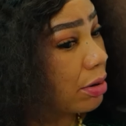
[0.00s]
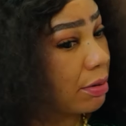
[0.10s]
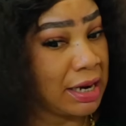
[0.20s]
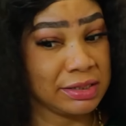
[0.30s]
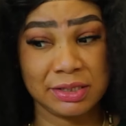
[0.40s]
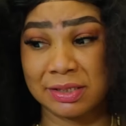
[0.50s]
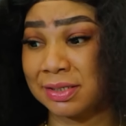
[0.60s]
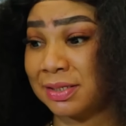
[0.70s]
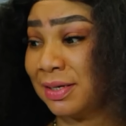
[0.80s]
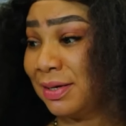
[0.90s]

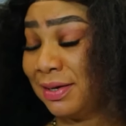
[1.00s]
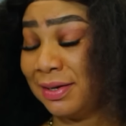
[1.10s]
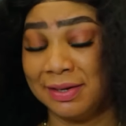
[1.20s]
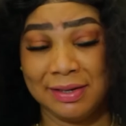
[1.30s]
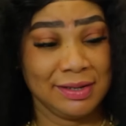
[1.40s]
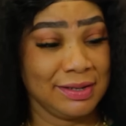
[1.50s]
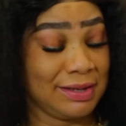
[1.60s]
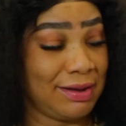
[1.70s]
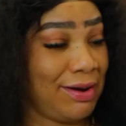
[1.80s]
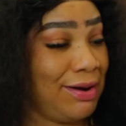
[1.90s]
Gracious
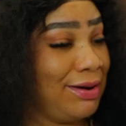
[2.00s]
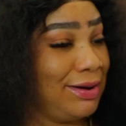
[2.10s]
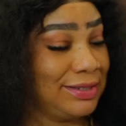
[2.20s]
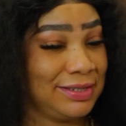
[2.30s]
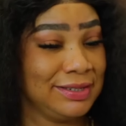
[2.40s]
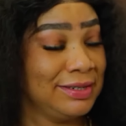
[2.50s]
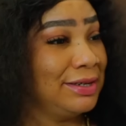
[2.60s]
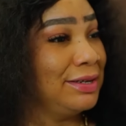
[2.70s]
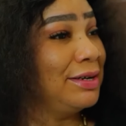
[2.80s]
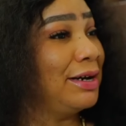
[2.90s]
God,
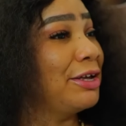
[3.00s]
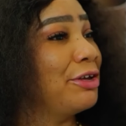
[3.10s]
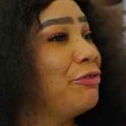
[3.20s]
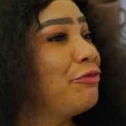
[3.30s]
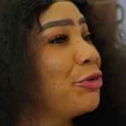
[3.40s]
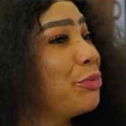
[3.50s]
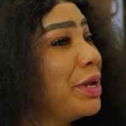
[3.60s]
are you for